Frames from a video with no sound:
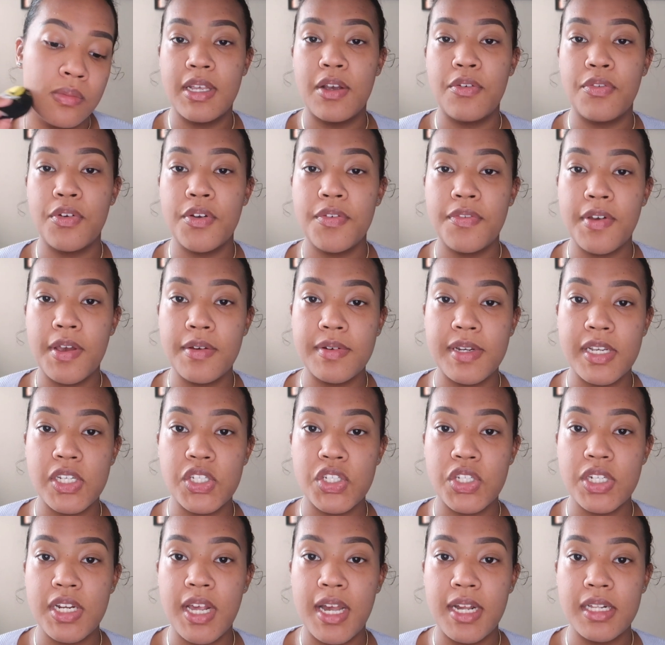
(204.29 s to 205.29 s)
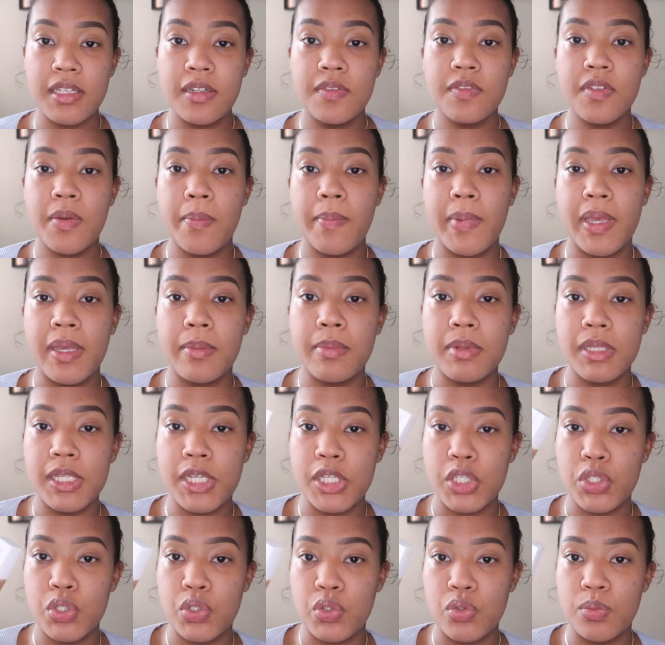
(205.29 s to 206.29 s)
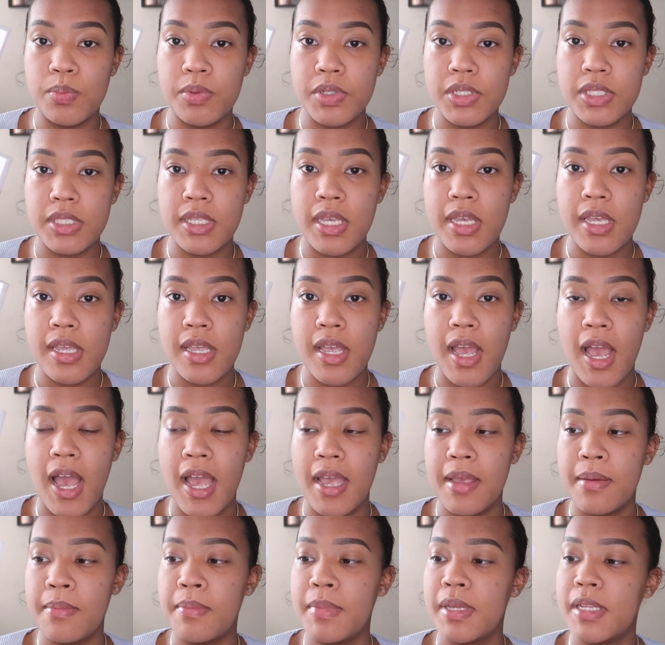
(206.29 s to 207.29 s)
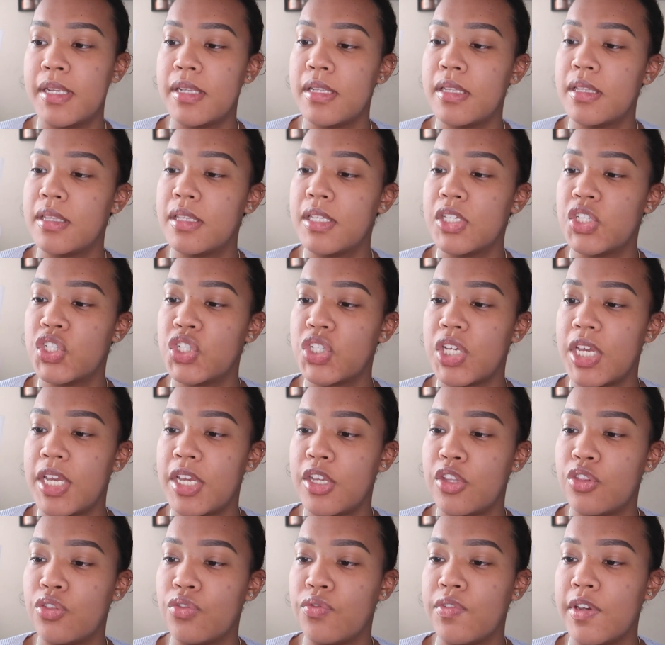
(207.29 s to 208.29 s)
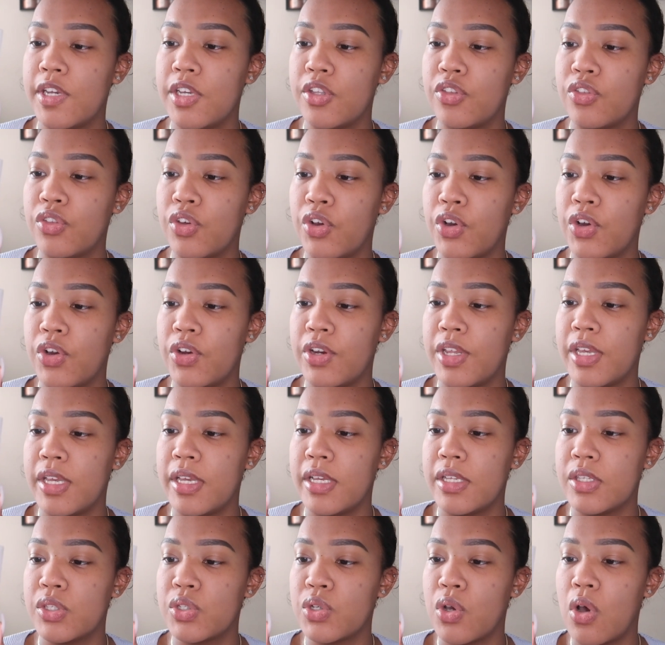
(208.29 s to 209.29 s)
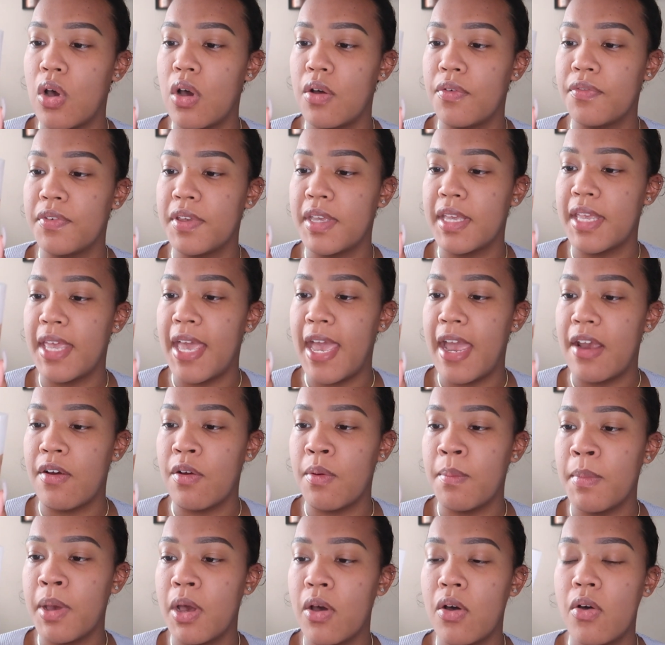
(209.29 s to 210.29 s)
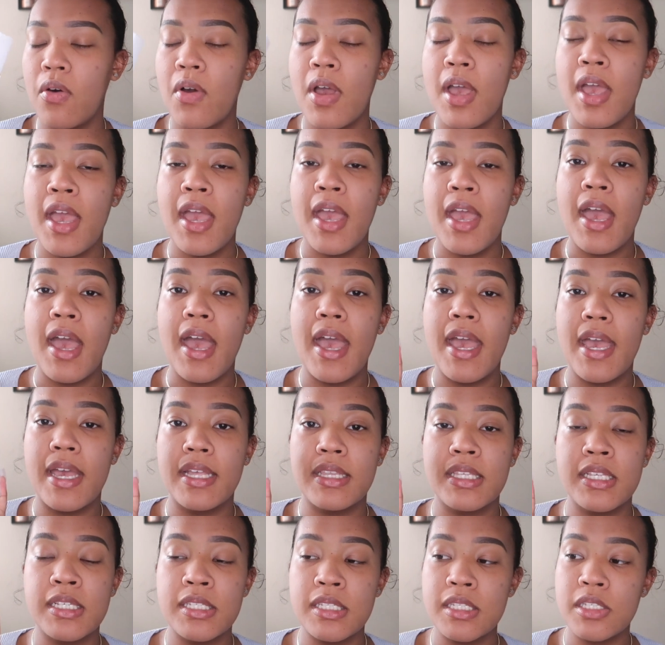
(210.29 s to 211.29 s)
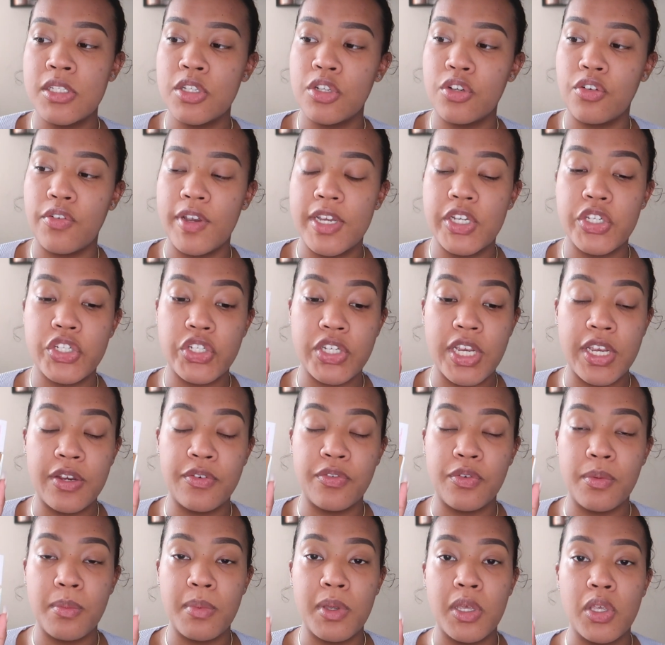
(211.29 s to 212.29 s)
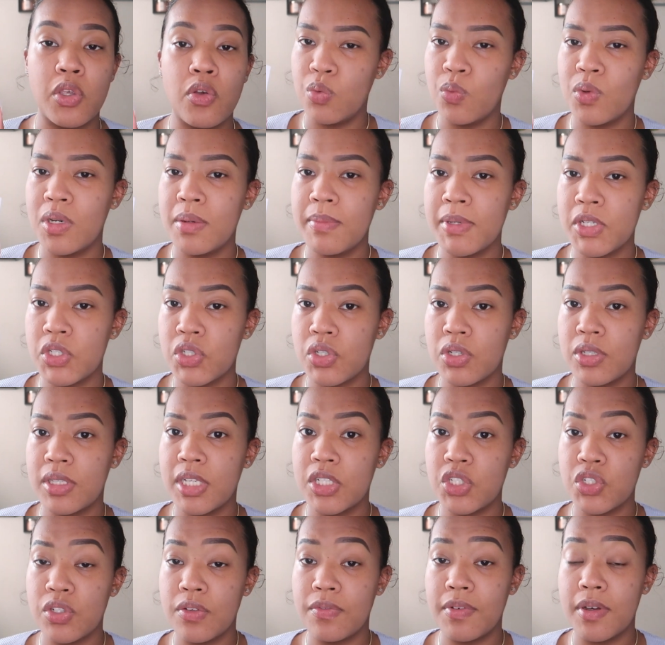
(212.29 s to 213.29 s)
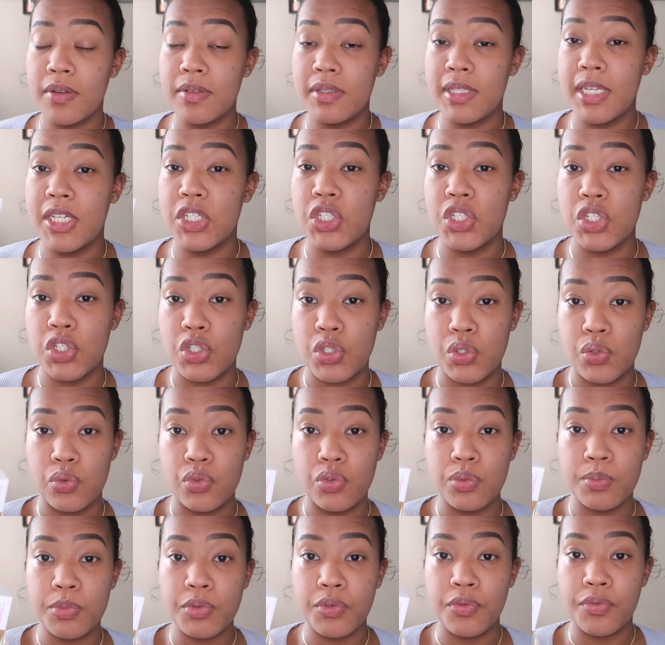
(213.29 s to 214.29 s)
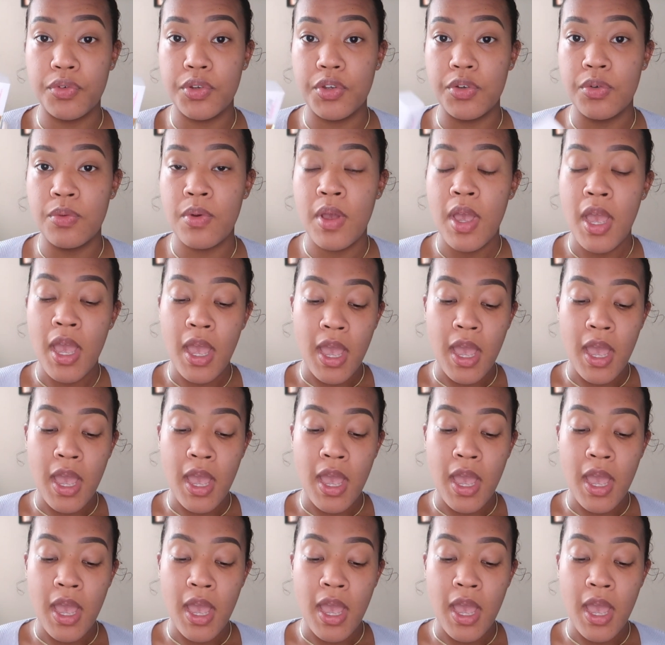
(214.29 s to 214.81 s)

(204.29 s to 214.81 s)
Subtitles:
Now for foundation, I love the Maybelline Superstay. I'm in the shade 330 Toffee Caramel, and this is a great shade for me. You wanna make sure that your foundation is suitable for you.